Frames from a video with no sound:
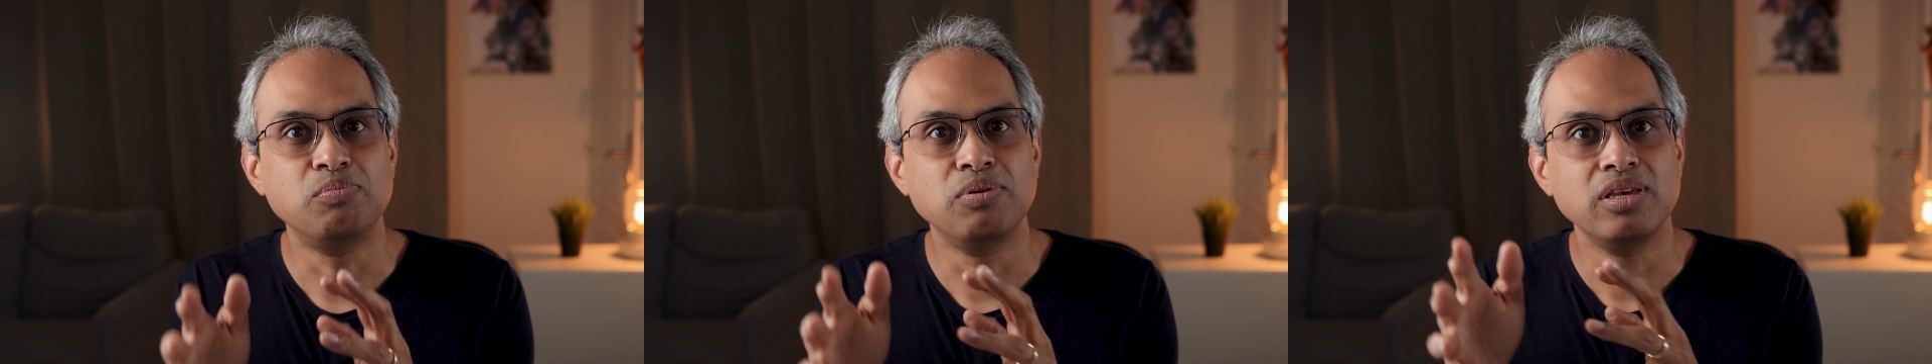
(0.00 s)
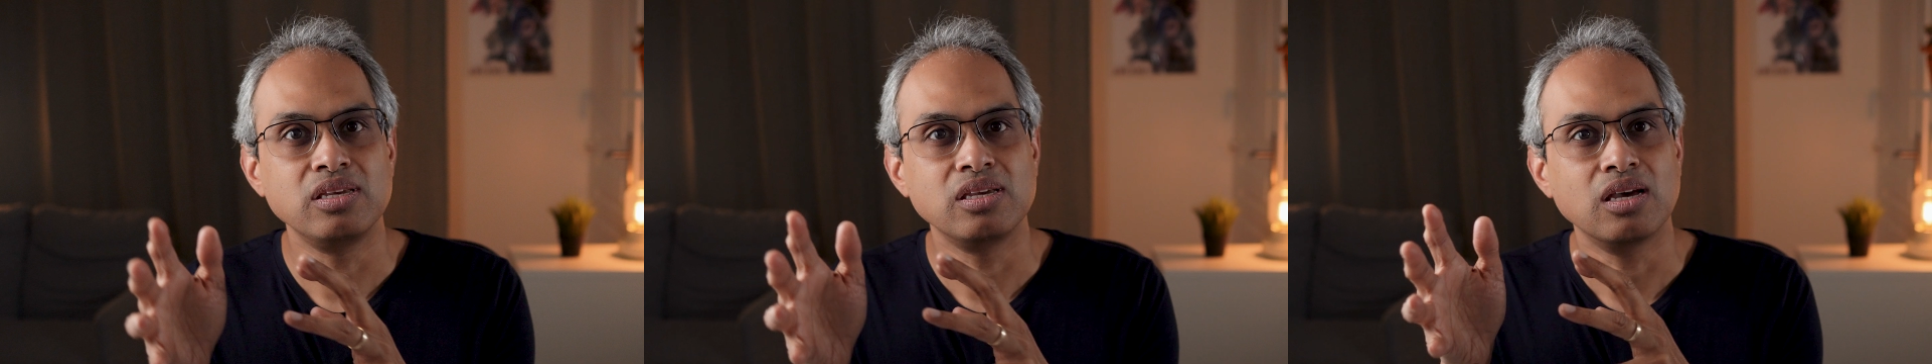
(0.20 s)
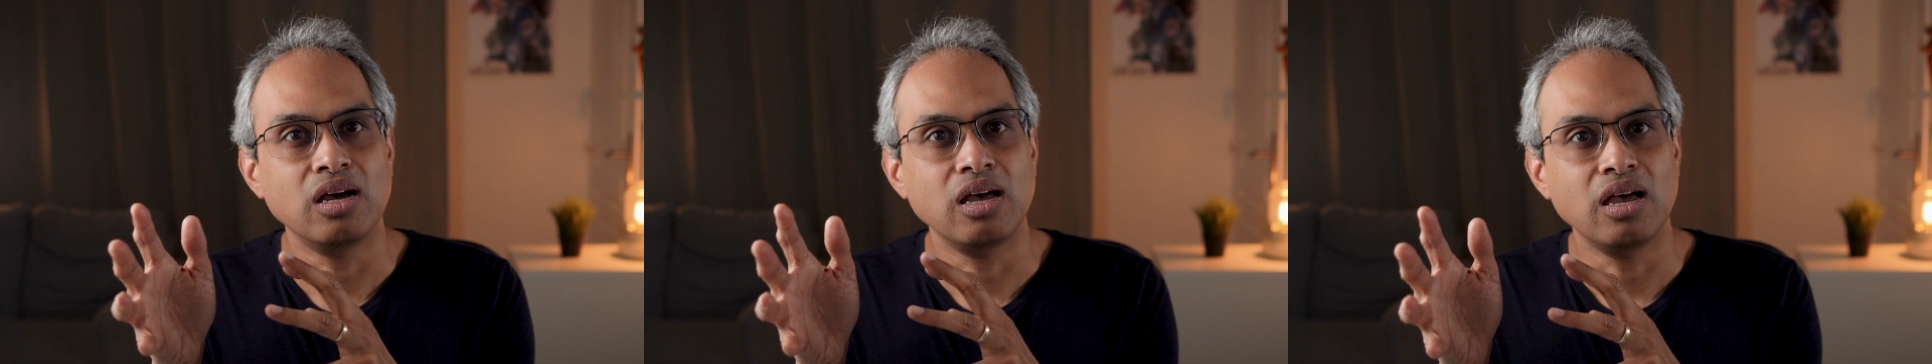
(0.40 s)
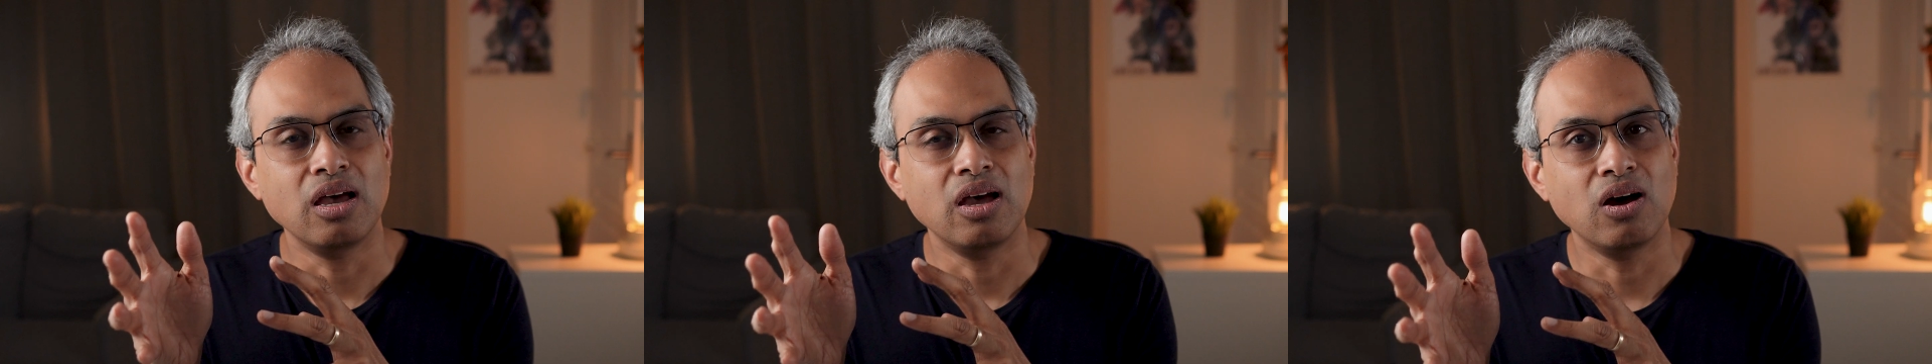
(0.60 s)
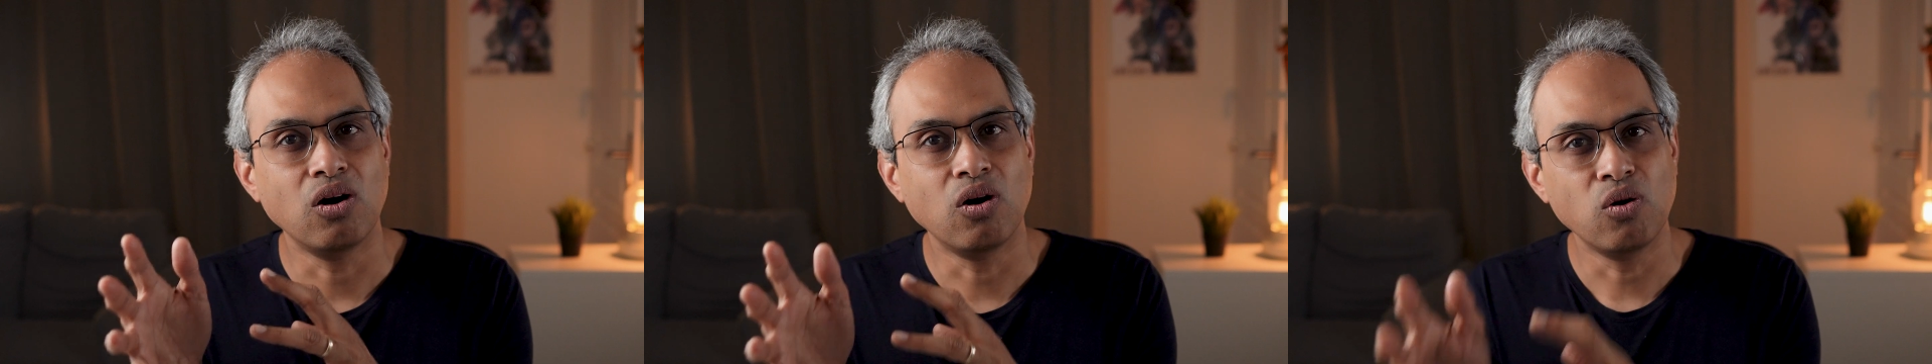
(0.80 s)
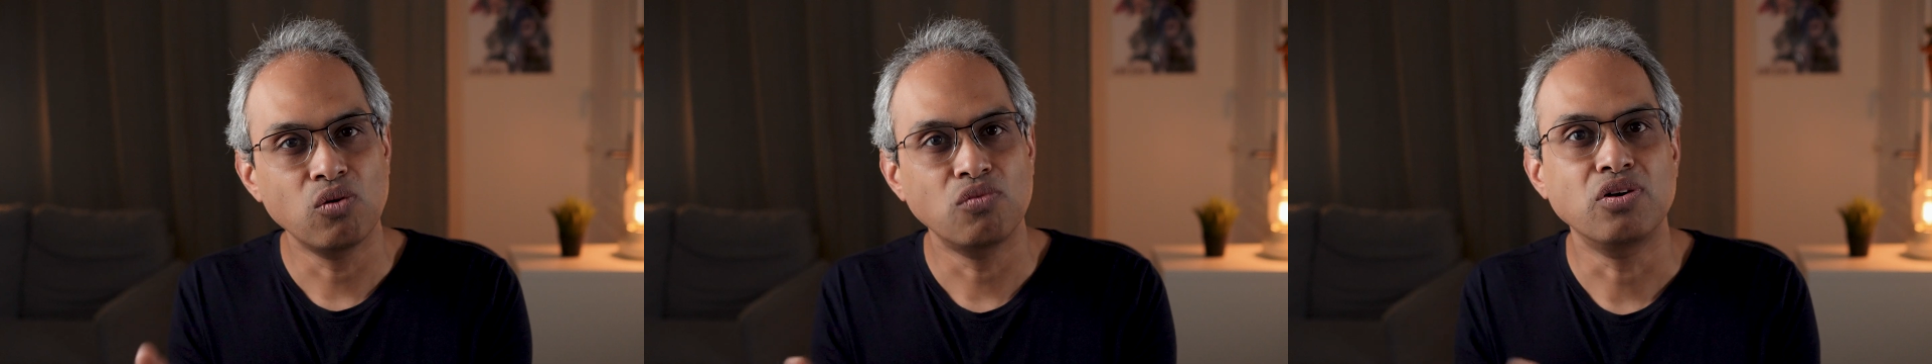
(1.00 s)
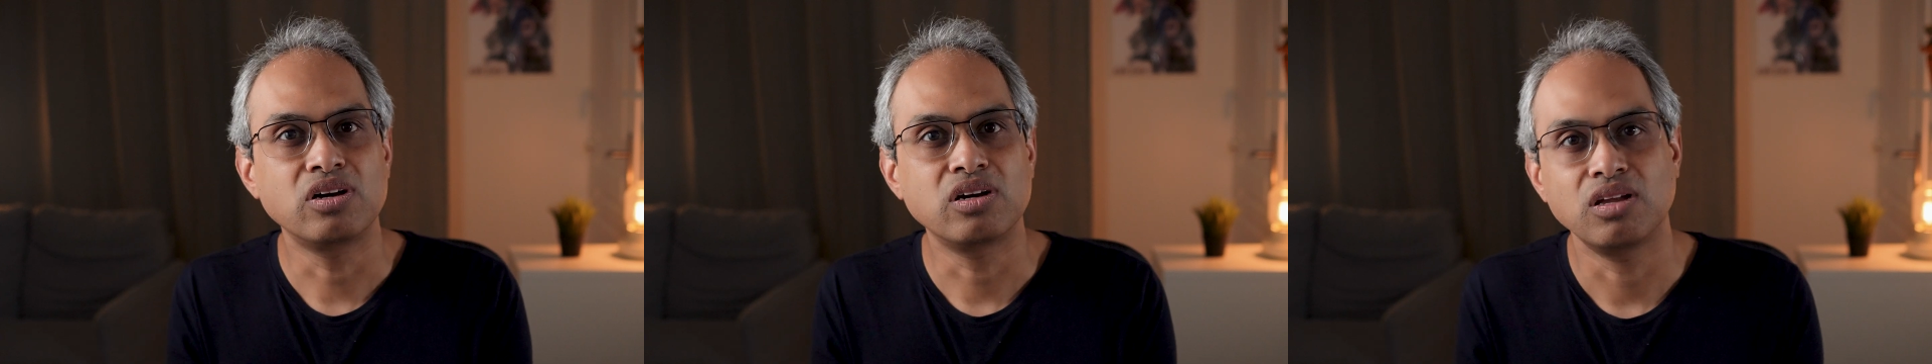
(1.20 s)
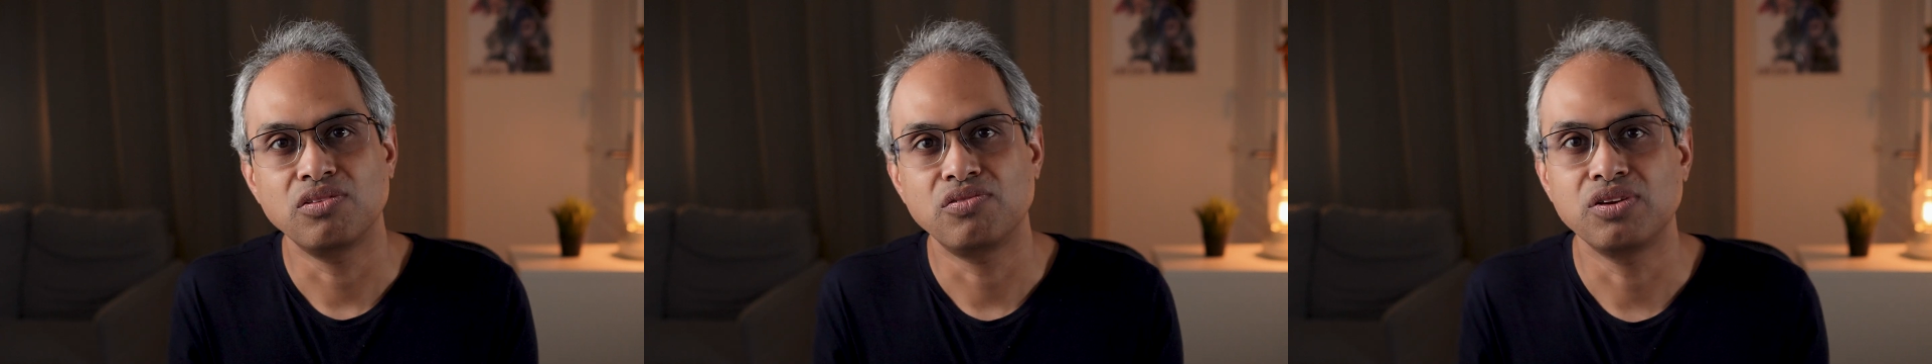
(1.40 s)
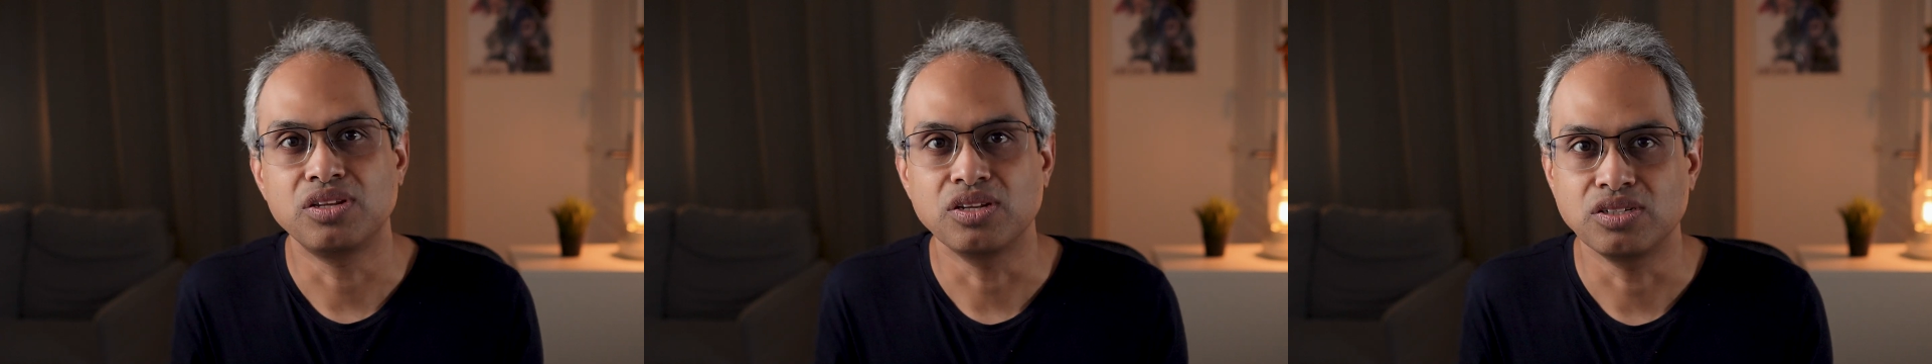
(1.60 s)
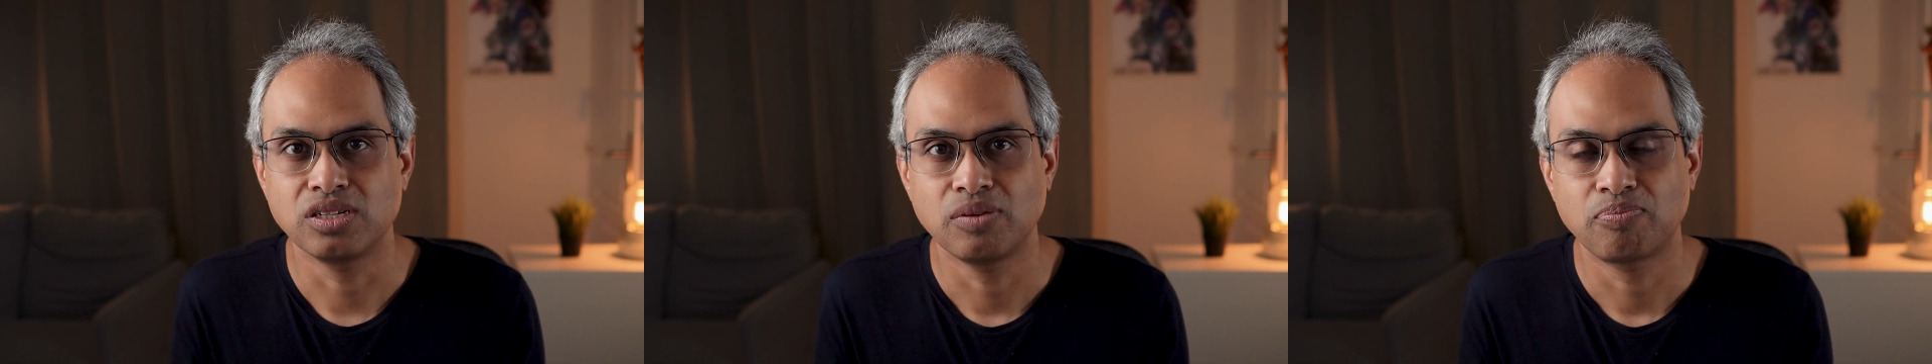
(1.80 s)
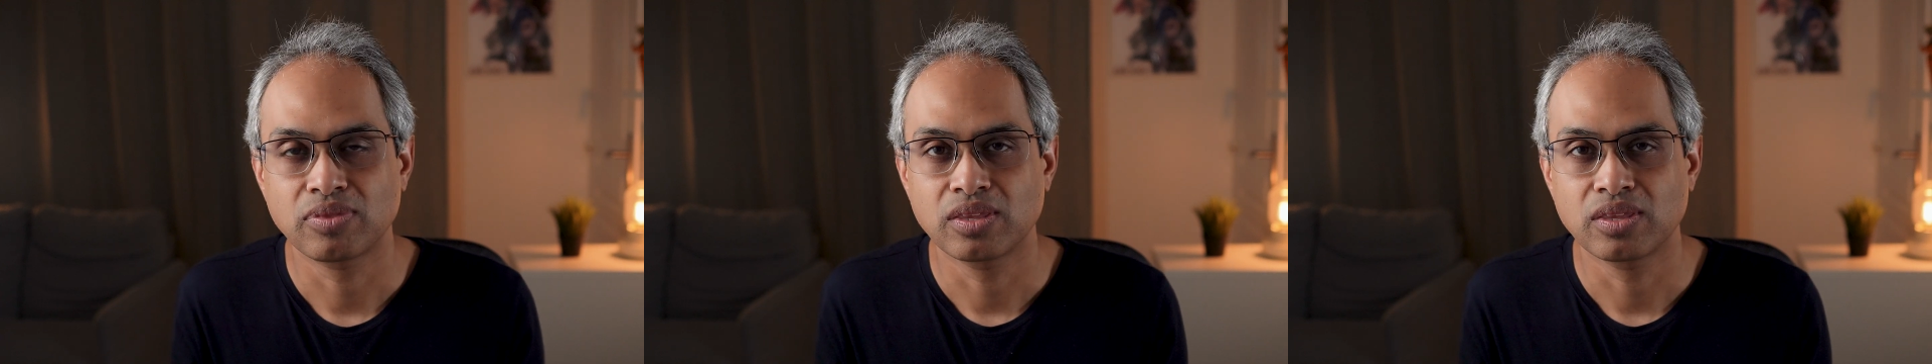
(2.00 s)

being overconfident,